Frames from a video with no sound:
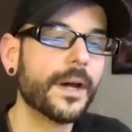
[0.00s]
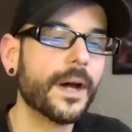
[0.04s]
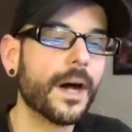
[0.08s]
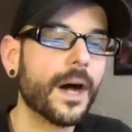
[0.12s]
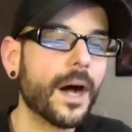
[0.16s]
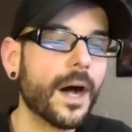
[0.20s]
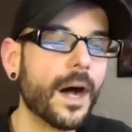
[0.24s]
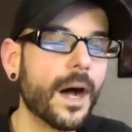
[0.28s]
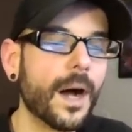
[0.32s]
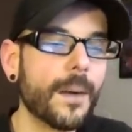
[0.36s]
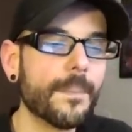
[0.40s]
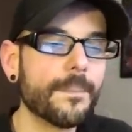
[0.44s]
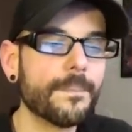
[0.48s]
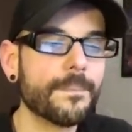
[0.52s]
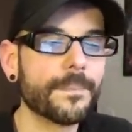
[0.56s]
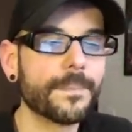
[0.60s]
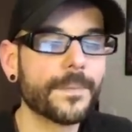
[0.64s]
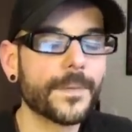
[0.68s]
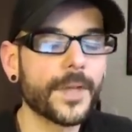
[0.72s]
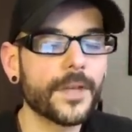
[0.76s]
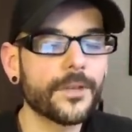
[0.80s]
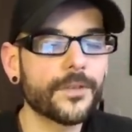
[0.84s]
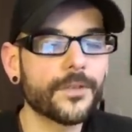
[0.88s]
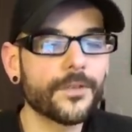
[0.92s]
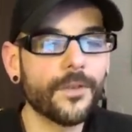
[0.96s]
Um,
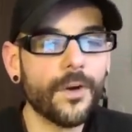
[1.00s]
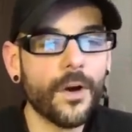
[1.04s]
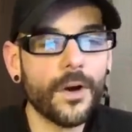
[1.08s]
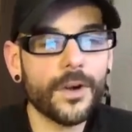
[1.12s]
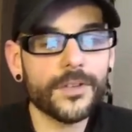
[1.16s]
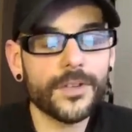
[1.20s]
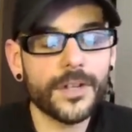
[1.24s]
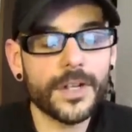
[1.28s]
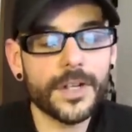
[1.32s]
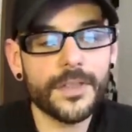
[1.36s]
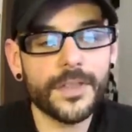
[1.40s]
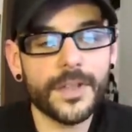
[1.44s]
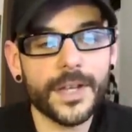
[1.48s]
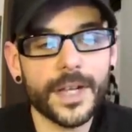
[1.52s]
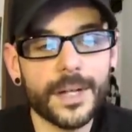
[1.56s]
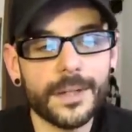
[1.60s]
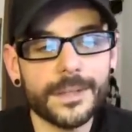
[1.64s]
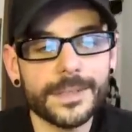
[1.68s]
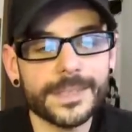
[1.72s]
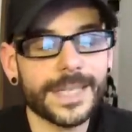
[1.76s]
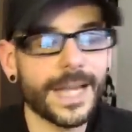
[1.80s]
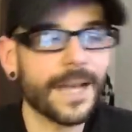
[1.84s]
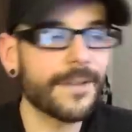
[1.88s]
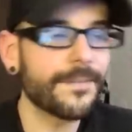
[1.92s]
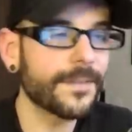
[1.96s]
as far as anything
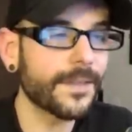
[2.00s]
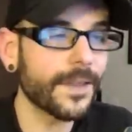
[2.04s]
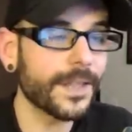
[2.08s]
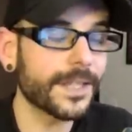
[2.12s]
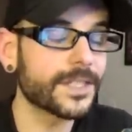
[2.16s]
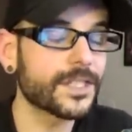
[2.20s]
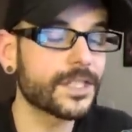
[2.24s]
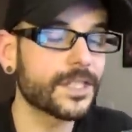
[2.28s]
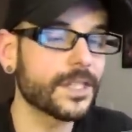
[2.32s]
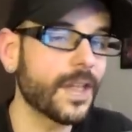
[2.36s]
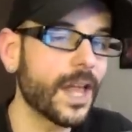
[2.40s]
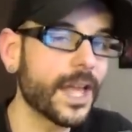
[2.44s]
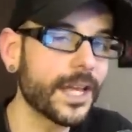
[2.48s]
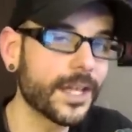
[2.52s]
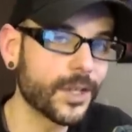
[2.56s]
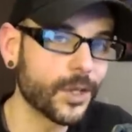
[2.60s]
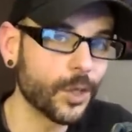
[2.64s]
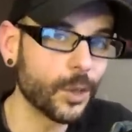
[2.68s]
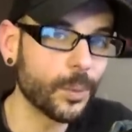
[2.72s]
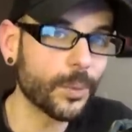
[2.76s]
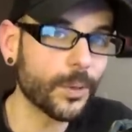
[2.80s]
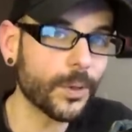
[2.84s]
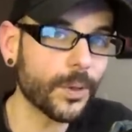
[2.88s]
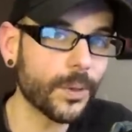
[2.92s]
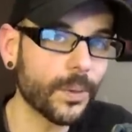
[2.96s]
else, I feel like Sly
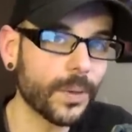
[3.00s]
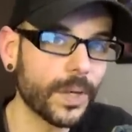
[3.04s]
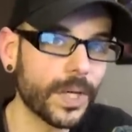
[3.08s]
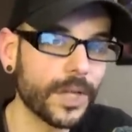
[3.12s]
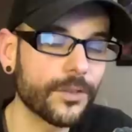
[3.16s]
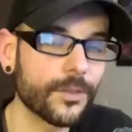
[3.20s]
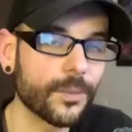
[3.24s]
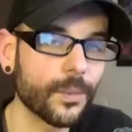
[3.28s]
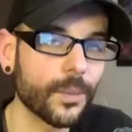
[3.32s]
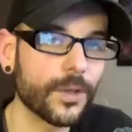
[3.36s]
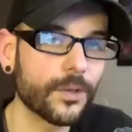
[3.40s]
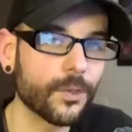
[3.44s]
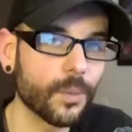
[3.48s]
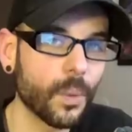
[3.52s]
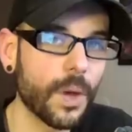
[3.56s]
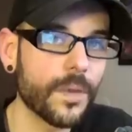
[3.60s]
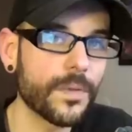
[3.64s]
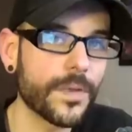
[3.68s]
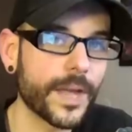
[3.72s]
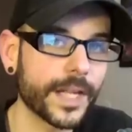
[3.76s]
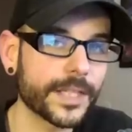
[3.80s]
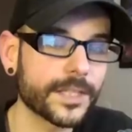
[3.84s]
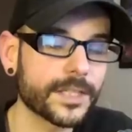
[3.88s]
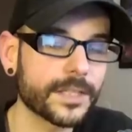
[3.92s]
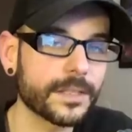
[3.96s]
Cooper is, is
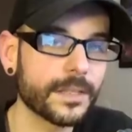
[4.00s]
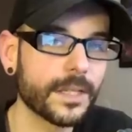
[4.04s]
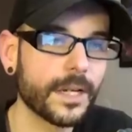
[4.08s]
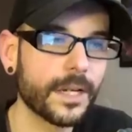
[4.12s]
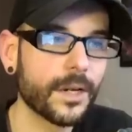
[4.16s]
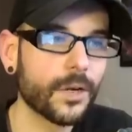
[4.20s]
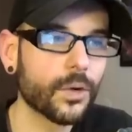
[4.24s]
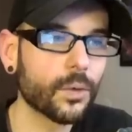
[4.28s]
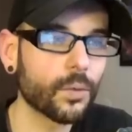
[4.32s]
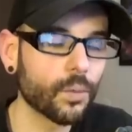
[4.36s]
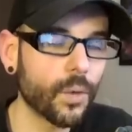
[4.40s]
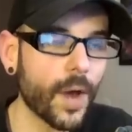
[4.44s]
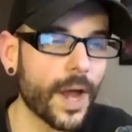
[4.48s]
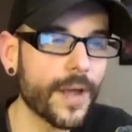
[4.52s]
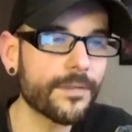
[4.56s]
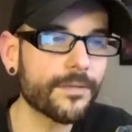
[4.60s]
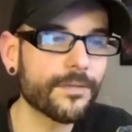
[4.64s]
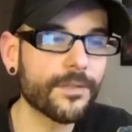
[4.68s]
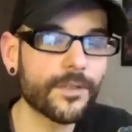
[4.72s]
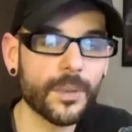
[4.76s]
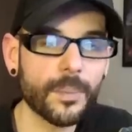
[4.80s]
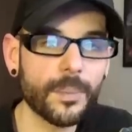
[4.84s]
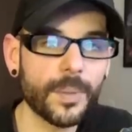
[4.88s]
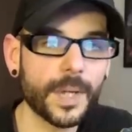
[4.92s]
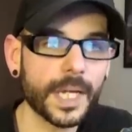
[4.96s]
one that's rife
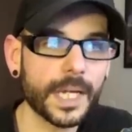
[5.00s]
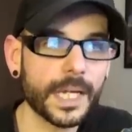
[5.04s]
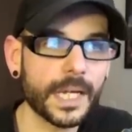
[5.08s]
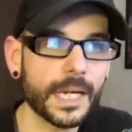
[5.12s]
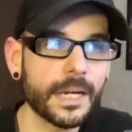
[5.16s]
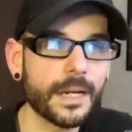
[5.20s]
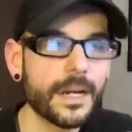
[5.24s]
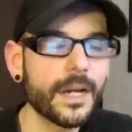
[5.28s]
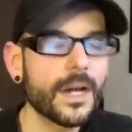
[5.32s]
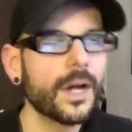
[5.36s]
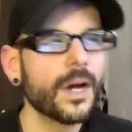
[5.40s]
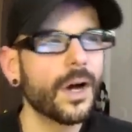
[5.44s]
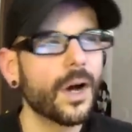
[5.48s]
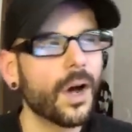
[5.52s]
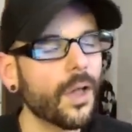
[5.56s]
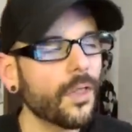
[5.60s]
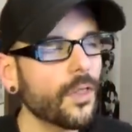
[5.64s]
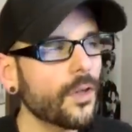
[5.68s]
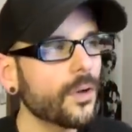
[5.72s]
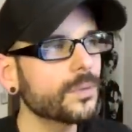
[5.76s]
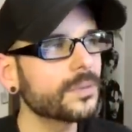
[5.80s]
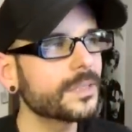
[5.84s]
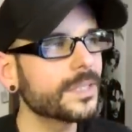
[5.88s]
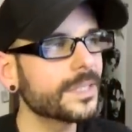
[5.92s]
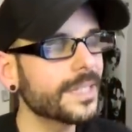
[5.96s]
for the picking.
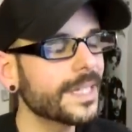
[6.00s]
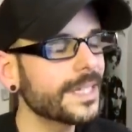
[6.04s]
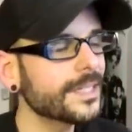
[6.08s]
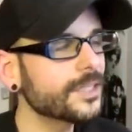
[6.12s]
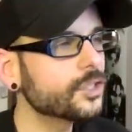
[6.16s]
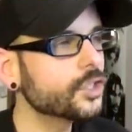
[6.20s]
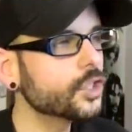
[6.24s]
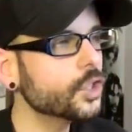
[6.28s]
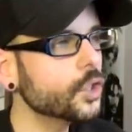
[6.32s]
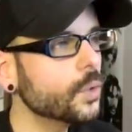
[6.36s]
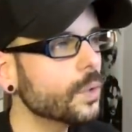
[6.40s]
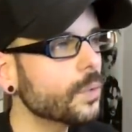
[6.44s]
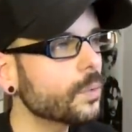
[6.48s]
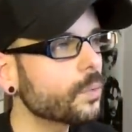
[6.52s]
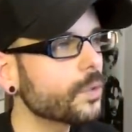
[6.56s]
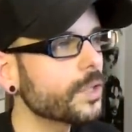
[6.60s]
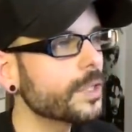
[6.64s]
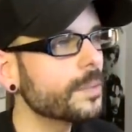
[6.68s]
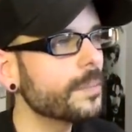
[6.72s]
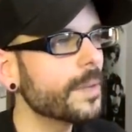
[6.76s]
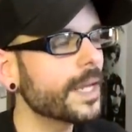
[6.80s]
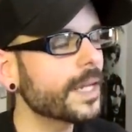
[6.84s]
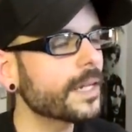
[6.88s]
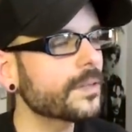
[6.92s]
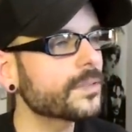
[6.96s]
Although, did they do a
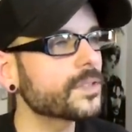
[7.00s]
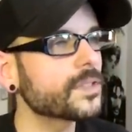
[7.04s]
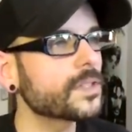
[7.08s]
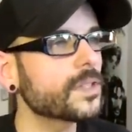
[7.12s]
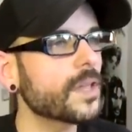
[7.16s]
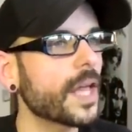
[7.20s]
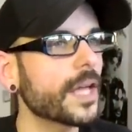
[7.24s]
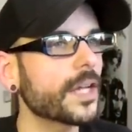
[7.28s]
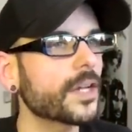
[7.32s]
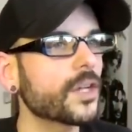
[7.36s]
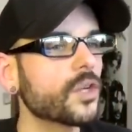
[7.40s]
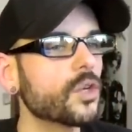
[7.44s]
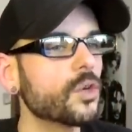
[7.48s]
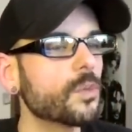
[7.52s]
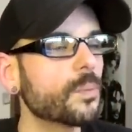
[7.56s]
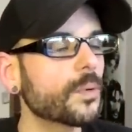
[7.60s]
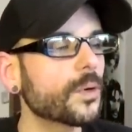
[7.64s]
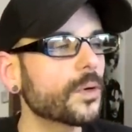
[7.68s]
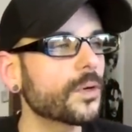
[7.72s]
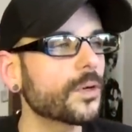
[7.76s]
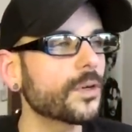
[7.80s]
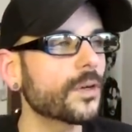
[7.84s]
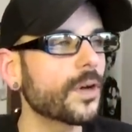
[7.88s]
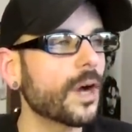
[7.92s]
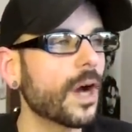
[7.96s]
remake of Sly
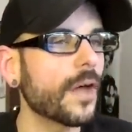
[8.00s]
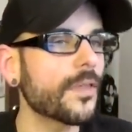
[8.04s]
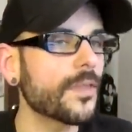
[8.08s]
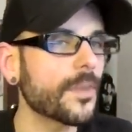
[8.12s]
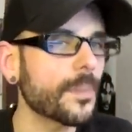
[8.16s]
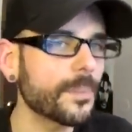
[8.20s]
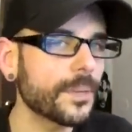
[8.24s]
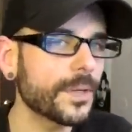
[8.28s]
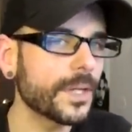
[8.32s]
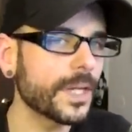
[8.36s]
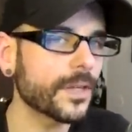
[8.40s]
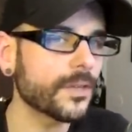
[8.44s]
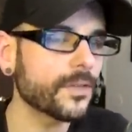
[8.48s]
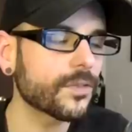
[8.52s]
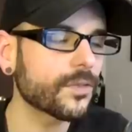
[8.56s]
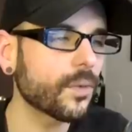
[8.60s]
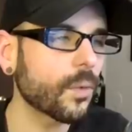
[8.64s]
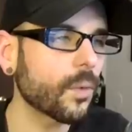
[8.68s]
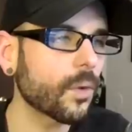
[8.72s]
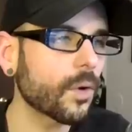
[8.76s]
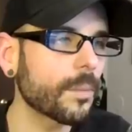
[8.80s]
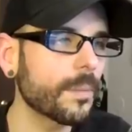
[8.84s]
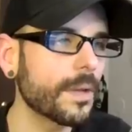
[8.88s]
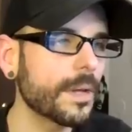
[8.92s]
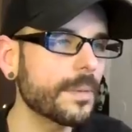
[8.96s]
Cooper on the PS4?
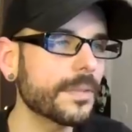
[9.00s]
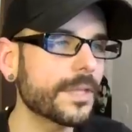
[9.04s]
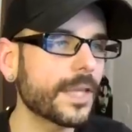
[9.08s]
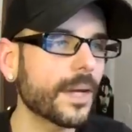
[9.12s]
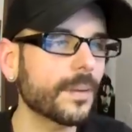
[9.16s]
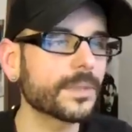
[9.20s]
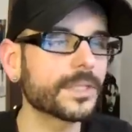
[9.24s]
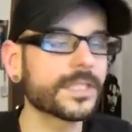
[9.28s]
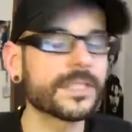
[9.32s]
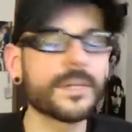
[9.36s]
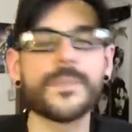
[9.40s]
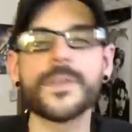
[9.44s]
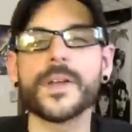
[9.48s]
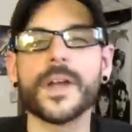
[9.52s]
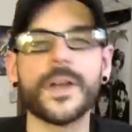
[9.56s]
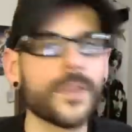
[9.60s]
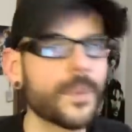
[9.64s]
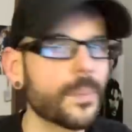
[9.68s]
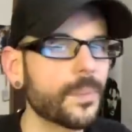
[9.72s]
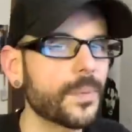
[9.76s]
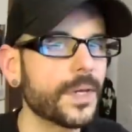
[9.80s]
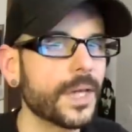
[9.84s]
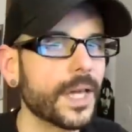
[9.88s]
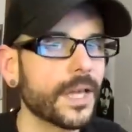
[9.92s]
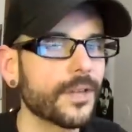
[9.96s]
Or maybe that was something on
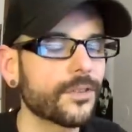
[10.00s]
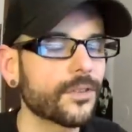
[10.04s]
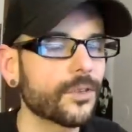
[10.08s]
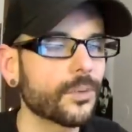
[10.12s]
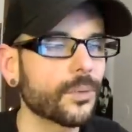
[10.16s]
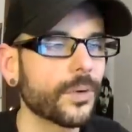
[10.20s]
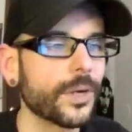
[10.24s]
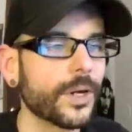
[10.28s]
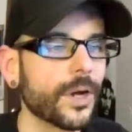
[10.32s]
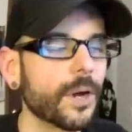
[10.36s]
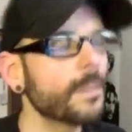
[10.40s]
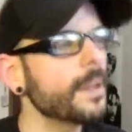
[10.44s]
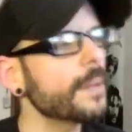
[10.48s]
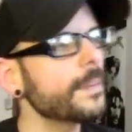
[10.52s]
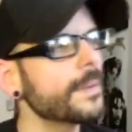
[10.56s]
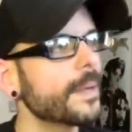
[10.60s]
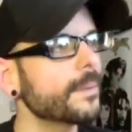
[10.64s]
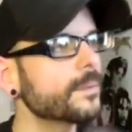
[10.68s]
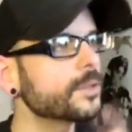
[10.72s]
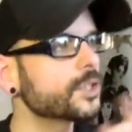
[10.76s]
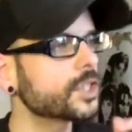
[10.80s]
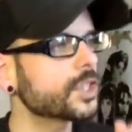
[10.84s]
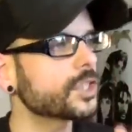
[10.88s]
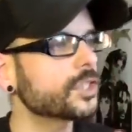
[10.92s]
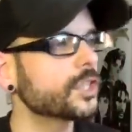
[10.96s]
the PS3. Or maybe
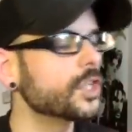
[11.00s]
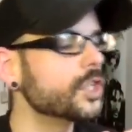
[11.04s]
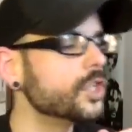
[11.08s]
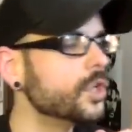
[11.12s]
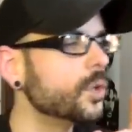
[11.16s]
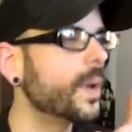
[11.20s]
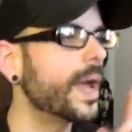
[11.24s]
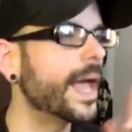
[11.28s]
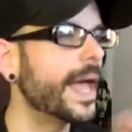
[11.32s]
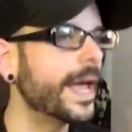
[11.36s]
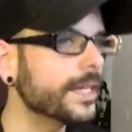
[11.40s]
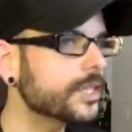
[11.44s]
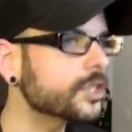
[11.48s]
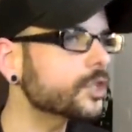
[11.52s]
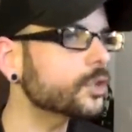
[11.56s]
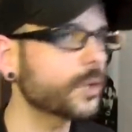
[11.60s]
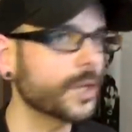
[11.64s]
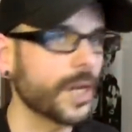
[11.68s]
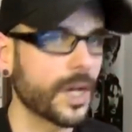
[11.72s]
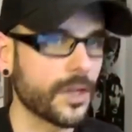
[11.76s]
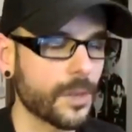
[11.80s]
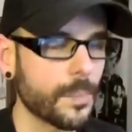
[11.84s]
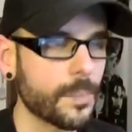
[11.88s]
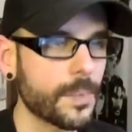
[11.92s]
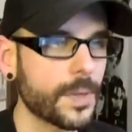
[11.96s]
that was just a new
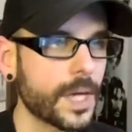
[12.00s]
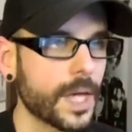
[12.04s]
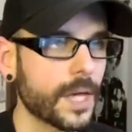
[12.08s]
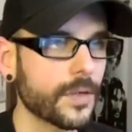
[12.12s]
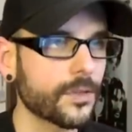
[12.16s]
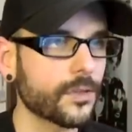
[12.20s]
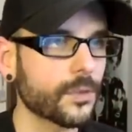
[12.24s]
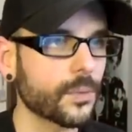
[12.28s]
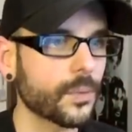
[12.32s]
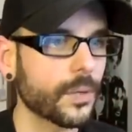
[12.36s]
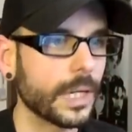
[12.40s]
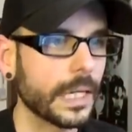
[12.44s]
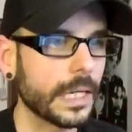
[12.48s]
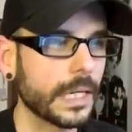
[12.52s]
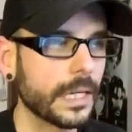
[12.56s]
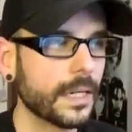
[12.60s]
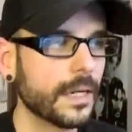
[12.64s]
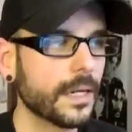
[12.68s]
entry on the PS3.